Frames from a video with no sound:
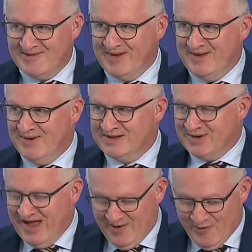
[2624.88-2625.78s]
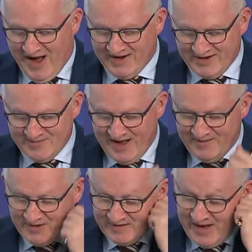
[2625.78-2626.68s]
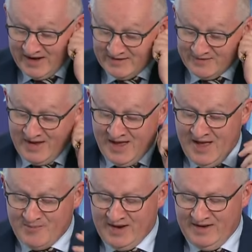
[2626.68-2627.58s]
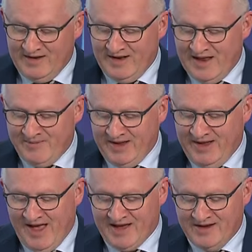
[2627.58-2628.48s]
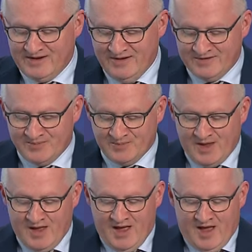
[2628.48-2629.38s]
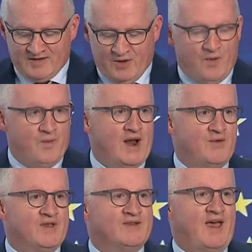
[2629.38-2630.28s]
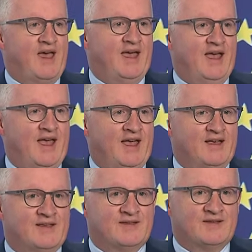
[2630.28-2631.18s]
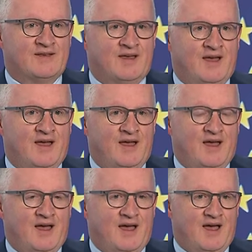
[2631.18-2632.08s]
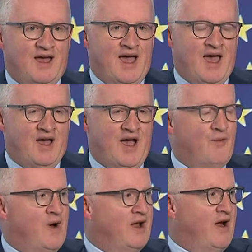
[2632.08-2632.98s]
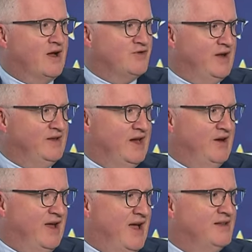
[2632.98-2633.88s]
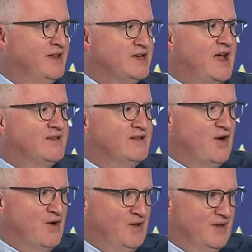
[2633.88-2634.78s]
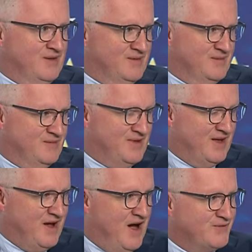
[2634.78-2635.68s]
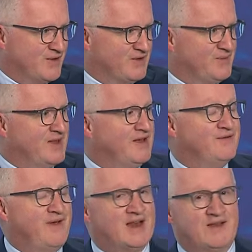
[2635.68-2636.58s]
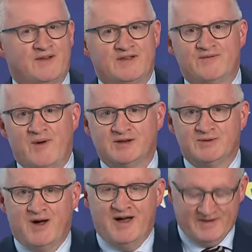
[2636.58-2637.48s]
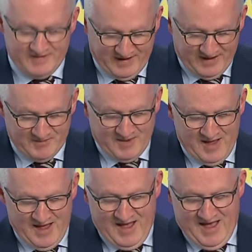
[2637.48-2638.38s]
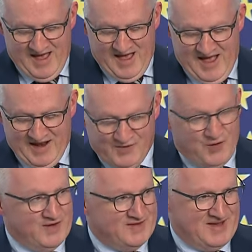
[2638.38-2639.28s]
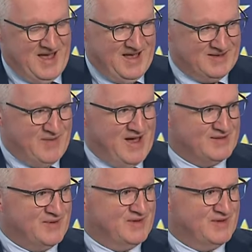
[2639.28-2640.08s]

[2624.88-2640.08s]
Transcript: be much wider in my perspective. But let me conclude. So what I would say is, what are our criteria? And the Jackson Hole conference is about the effectiveness of monetary policy. And of course, as Massimo